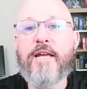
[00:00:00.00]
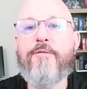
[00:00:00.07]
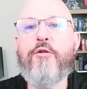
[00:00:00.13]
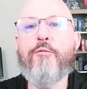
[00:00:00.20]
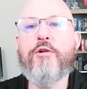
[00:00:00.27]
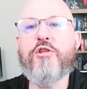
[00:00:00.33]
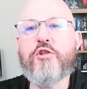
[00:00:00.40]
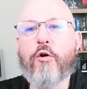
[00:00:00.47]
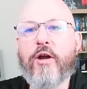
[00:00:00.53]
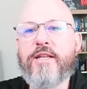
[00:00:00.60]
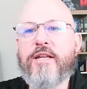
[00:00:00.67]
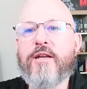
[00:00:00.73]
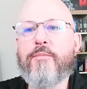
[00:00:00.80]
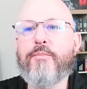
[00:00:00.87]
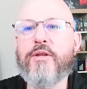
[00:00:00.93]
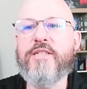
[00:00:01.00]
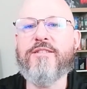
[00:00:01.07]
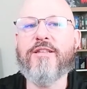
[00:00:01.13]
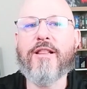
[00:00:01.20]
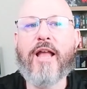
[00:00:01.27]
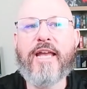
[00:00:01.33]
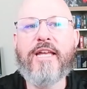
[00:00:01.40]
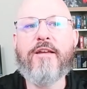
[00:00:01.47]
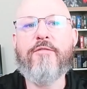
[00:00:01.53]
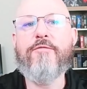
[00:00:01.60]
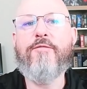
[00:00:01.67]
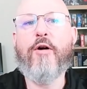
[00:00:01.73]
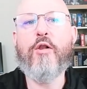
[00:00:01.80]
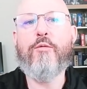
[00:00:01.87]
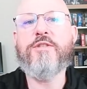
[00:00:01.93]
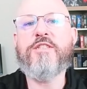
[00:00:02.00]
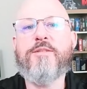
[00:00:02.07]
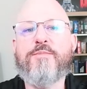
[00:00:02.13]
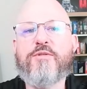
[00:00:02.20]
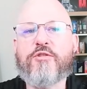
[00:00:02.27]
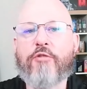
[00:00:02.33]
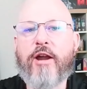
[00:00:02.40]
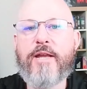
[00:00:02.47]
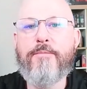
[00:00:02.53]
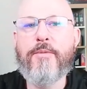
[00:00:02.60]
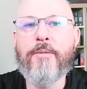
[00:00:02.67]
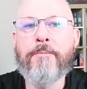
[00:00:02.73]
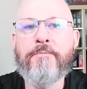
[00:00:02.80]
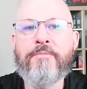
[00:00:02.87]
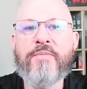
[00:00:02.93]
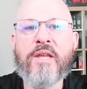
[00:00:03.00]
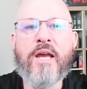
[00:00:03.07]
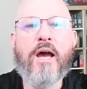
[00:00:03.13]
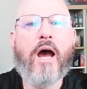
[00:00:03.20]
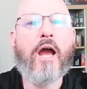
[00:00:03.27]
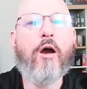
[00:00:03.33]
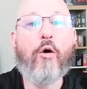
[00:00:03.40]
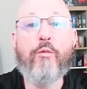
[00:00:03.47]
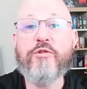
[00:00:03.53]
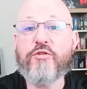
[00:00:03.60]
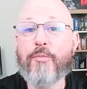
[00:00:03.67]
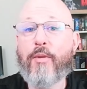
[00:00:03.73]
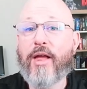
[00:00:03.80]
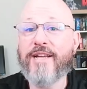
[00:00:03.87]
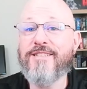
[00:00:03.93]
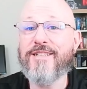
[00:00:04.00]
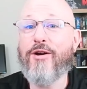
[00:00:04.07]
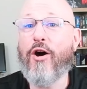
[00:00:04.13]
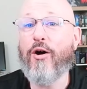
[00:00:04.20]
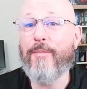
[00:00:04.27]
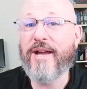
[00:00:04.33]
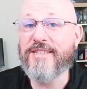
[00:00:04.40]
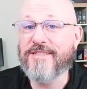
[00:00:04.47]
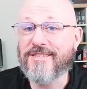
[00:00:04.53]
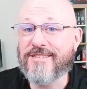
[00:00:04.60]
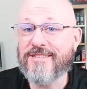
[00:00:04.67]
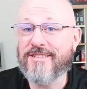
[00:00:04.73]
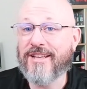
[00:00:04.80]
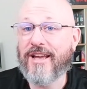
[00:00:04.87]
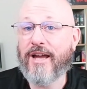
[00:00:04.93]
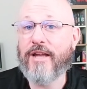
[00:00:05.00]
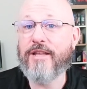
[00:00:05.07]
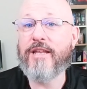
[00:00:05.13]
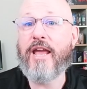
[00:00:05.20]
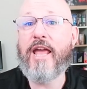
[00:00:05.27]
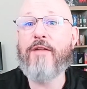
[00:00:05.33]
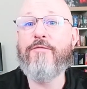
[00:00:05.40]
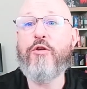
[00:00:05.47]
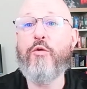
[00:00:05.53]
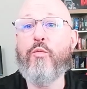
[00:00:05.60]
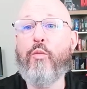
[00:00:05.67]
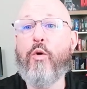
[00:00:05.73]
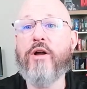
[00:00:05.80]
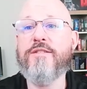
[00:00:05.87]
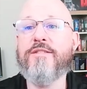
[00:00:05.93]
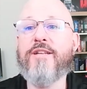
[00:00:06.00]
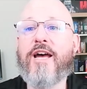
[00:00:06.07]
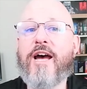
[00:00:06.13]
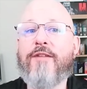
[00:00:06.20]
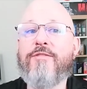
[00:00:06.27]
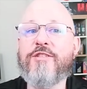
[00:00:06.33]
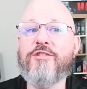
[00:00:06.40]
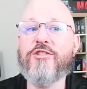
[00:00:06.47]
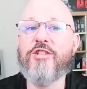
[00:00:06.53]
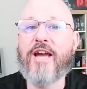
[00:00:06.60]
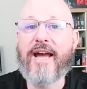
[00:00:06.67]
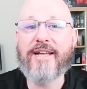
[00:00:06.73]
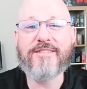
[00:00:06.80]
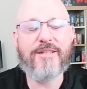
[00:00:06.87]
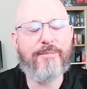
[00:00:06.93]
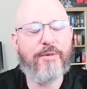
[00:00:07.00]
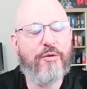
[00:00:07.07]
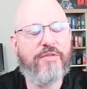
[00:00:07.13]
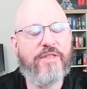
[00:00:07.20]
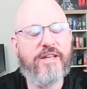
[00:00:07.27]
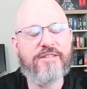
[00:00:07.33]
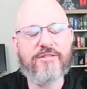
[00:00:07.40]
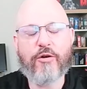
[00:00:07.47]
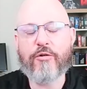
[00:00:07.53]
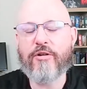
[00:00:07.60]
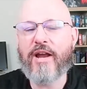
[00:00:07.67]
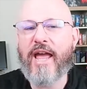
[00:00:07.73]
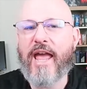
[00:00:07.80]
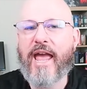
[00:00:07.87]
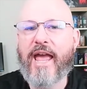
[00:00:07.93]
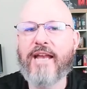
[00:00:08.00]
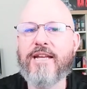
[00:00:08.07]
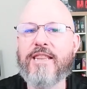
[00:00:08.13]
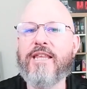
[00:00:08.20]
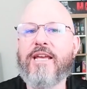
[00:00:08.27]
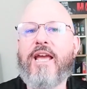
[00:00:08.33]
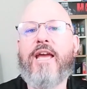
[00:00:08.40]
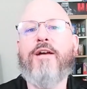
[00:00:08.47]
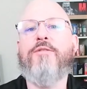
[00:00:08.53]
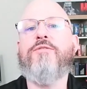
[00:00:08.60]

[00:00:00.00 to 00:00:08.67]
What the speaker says: If you enjoyed it, please like, follow, and subscribe. I always reply to comments. And if you want to have a chat about this or anything